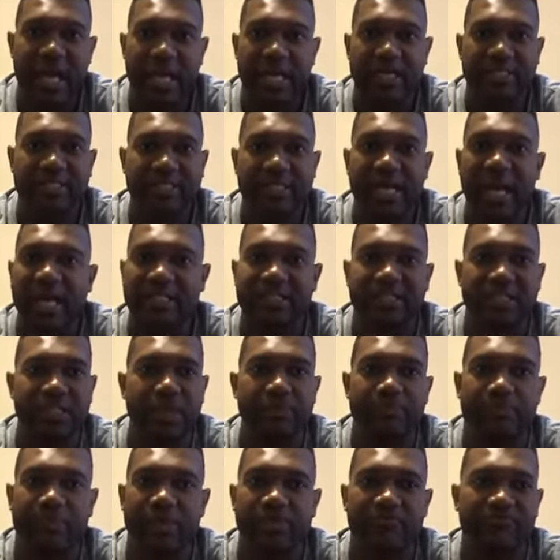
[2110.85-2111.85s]
It's not
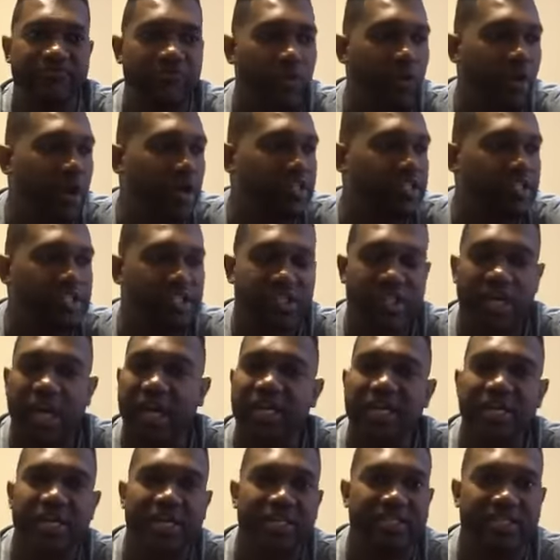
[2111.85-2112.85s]
simply for a,
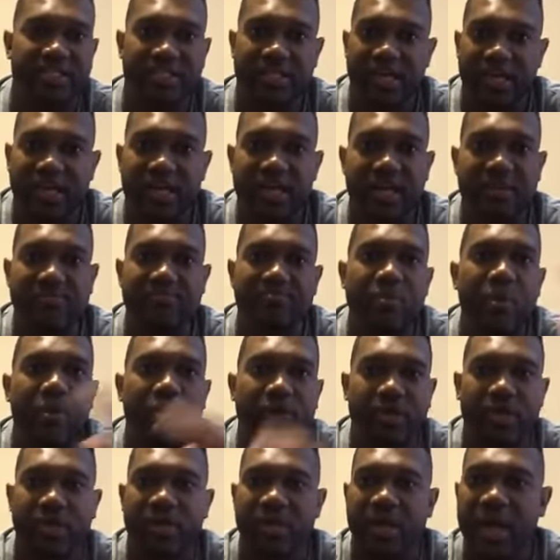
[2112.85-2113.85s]
sun, a Sunday
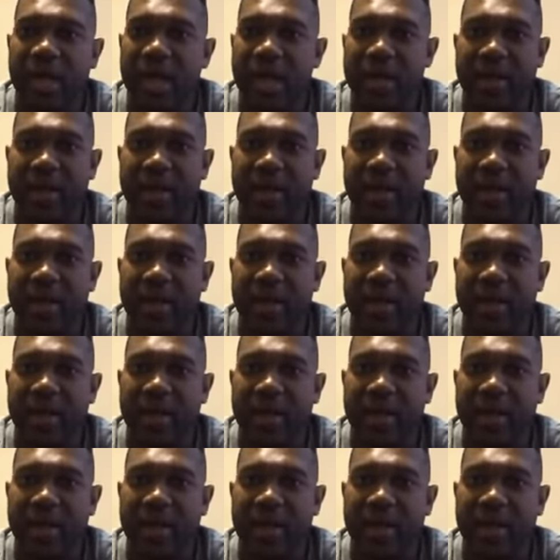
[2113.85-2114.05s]
morning